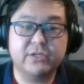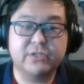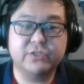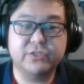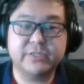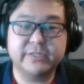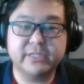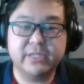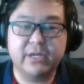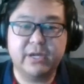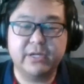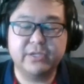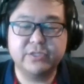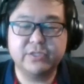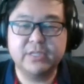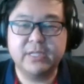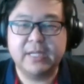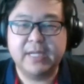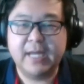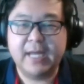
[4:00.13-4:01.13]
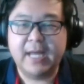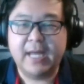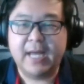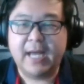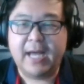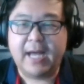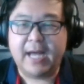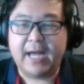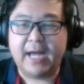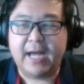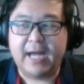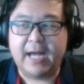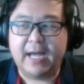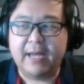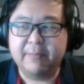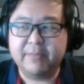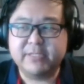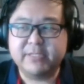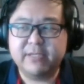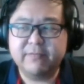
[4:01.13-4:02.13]
just launched. I
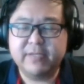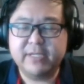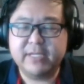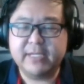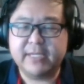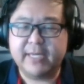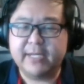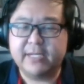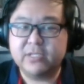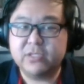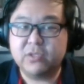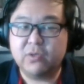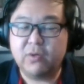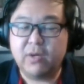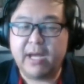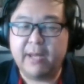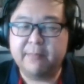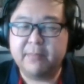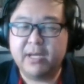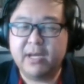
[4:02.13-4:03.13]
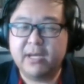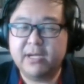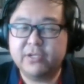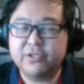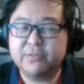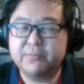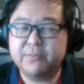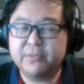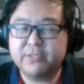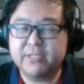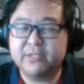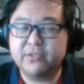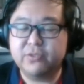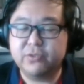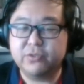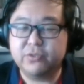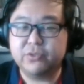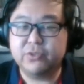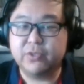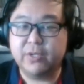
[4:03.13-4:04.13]
myself didn't get it, so I'm not 100%
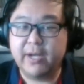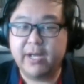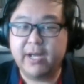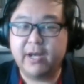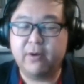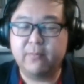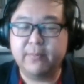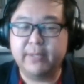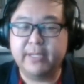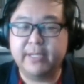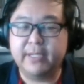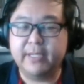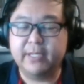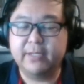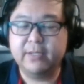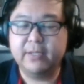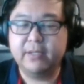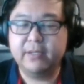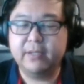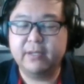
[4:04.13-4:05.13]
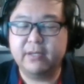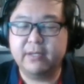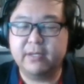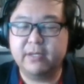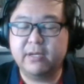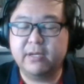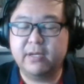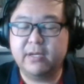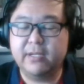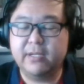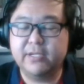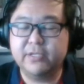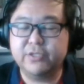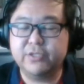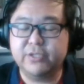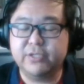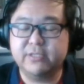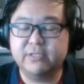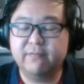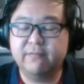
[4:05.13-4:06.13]
too sure how many uncut
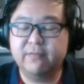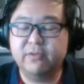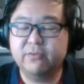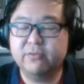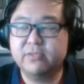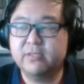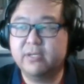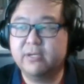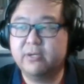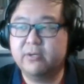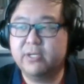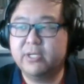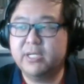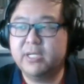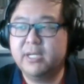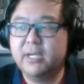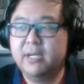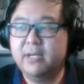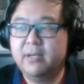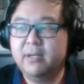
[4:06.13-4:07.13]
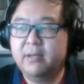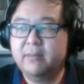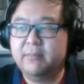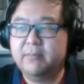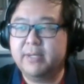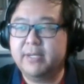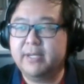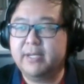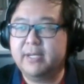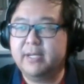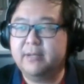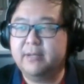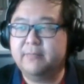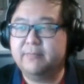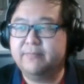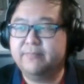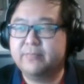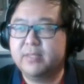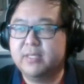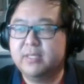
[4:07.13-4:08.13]
sheets of those there are. But
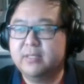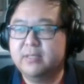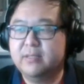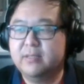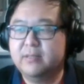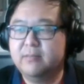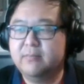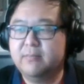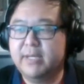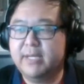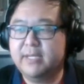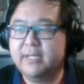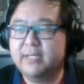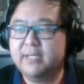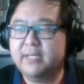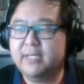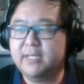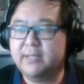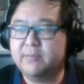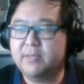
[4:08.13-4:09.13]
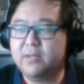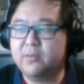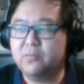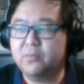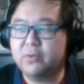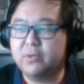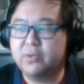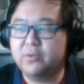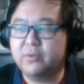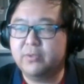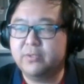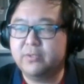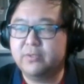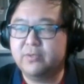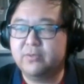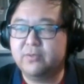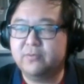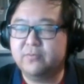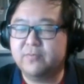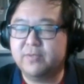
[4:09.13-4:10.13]
Mike and the team, they were going
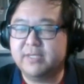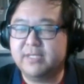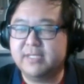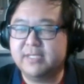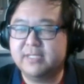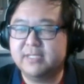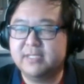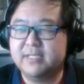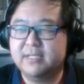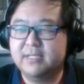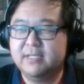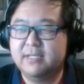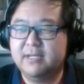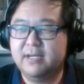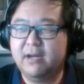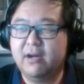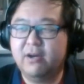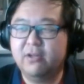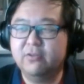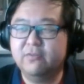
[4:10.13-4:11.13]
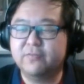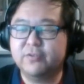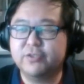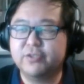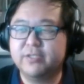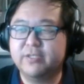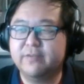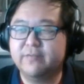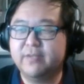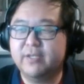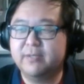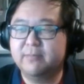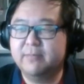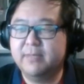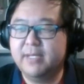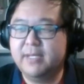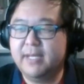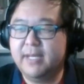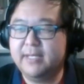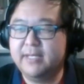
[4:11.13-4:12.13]
to release a holo version of them.
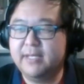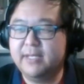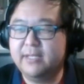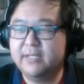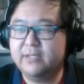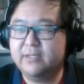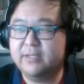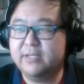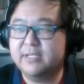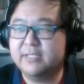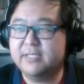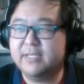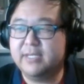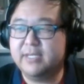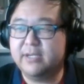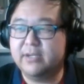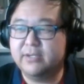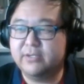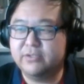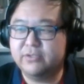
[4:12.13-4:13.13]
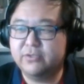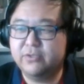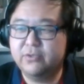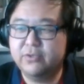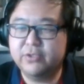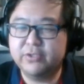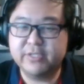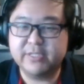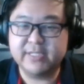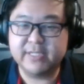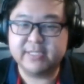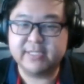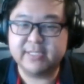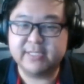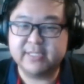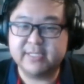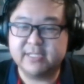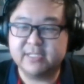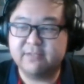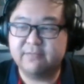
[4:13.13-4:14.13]
And then you can see here, there's
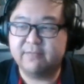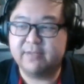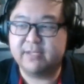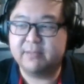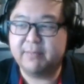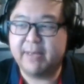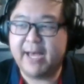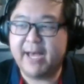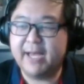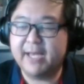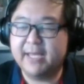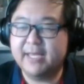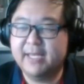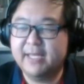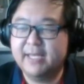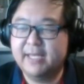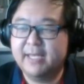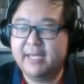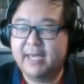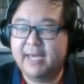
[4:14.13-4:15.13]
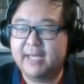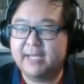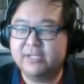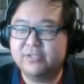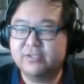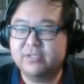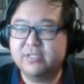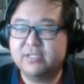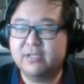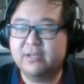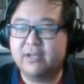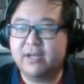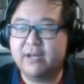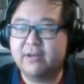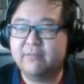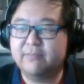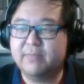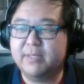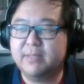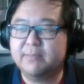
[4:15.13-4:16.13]
266 feedback, and it's just a lot
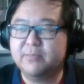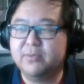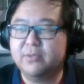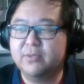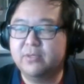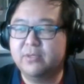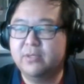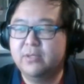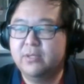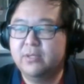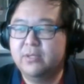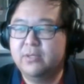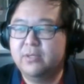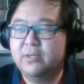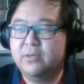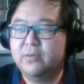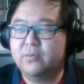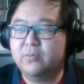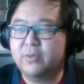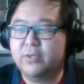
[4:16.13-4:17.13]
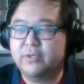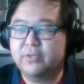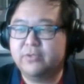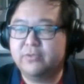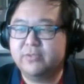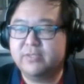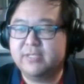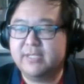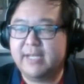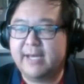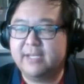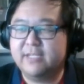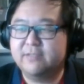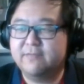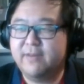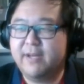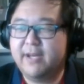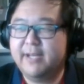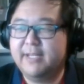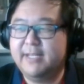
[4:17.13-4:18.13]
of people weren't too
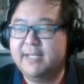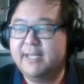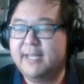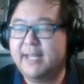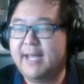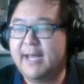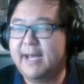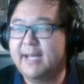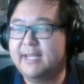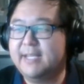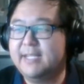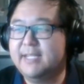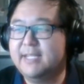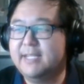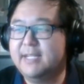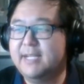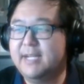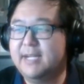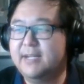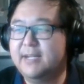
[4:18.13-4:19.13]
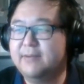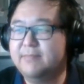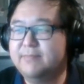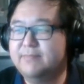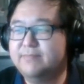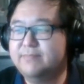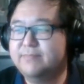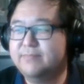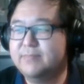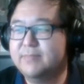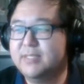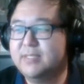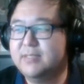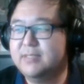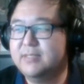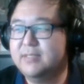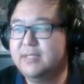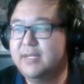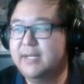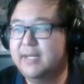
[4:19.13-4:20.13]
satisfied that
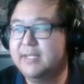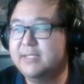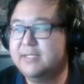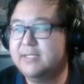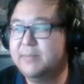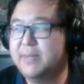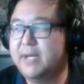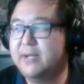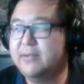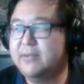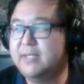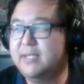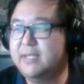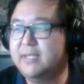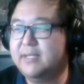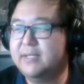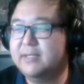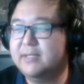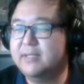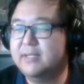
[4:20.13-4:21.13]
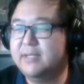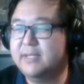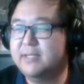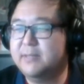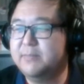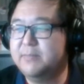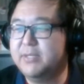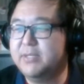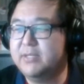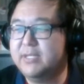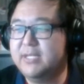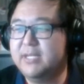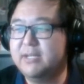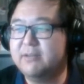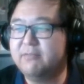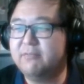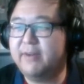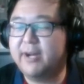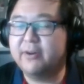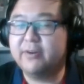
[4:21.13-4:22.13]
I guess about the collectability
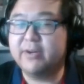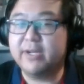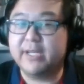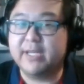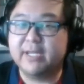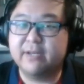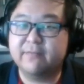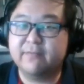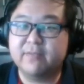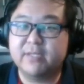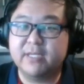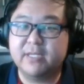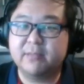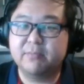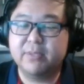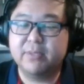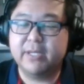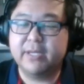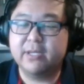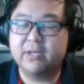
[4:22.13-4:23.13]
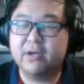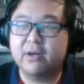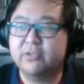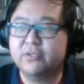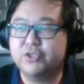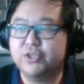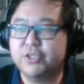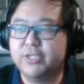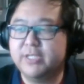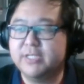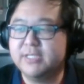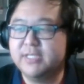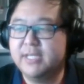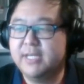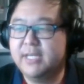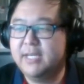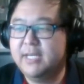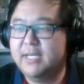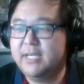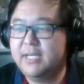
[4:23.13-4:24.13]
and rarity of the playing card sheets
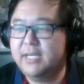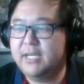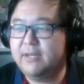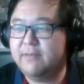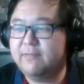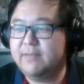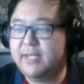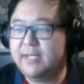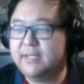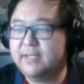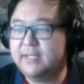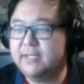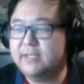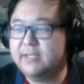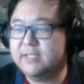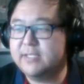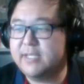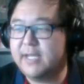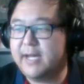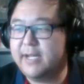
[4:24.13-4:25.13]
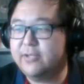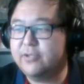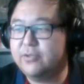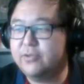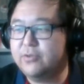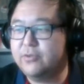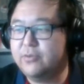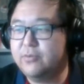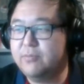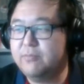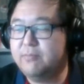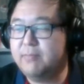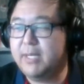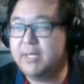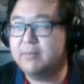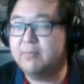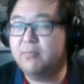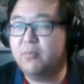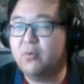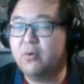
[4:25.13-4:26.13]
if they did decide to
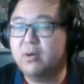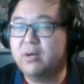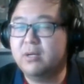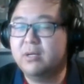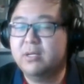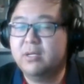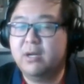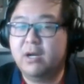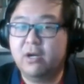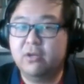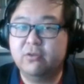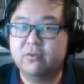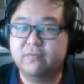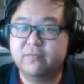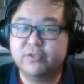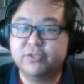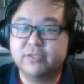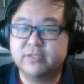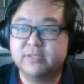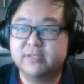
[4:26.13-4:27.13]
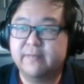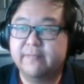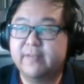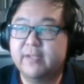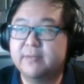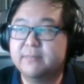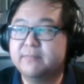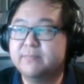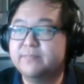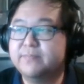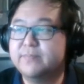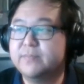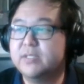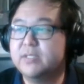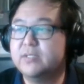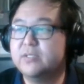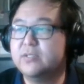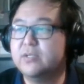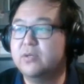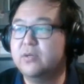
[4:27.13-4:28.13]
make more holo versions of them.
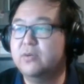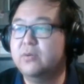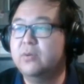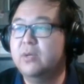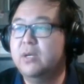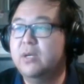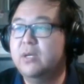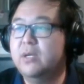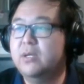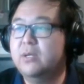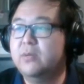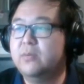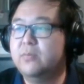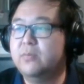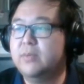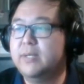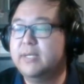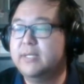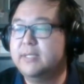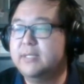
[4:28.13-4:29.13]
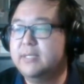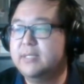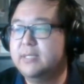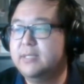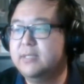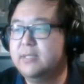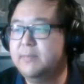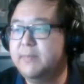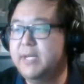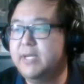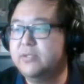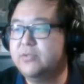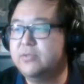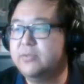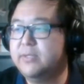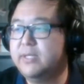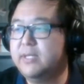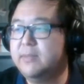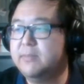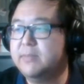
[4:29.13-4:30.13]
So what the Metazoo
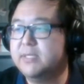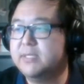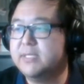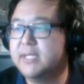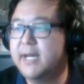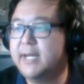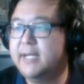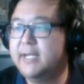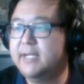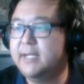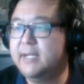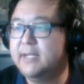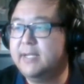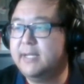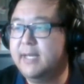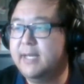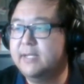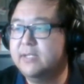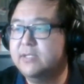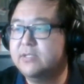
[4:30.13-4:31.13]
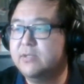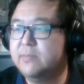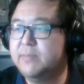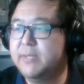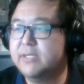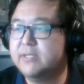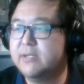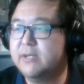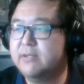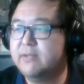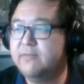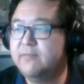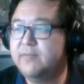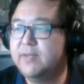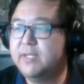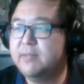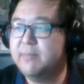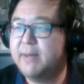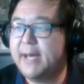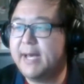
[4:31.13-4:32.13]
team decided in the end, so based on the
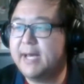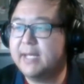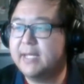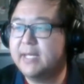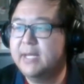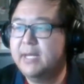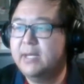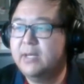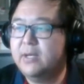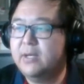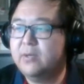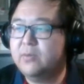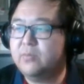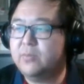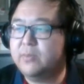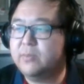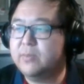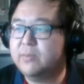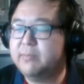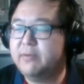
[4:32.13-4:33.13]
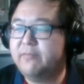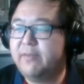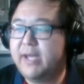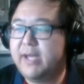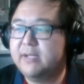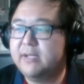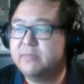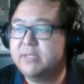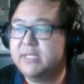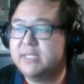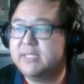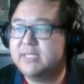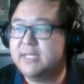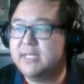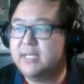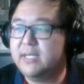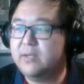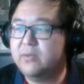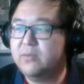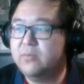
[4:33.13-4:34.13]
feedback, we will be randomly
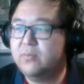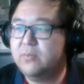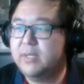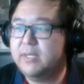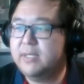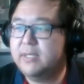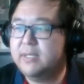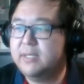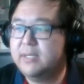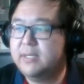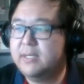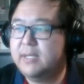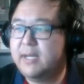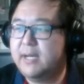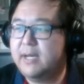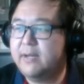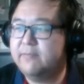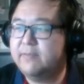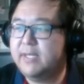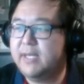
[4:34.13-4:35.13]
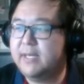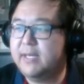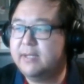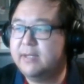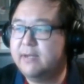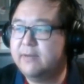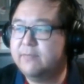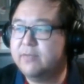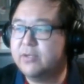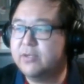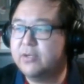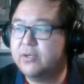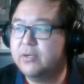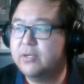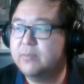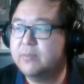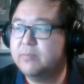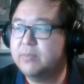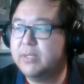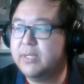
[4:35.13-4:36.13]
seeding 1 out of 10 of the
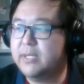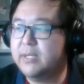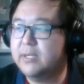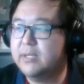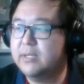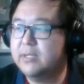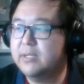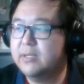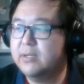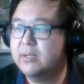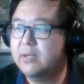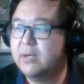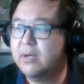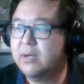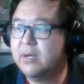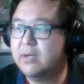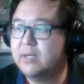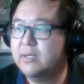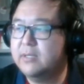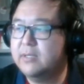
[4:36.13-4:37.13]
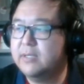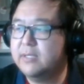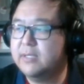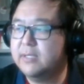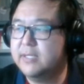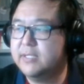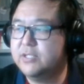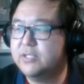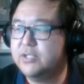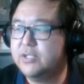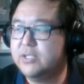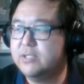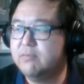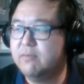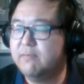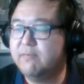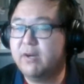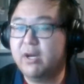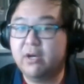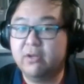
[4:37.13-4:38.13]
current playing card uncut sheets
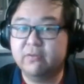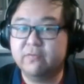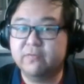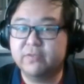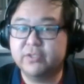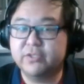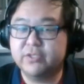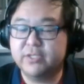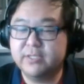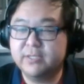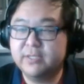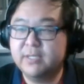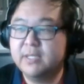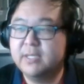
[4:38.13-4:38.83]
with a holo version,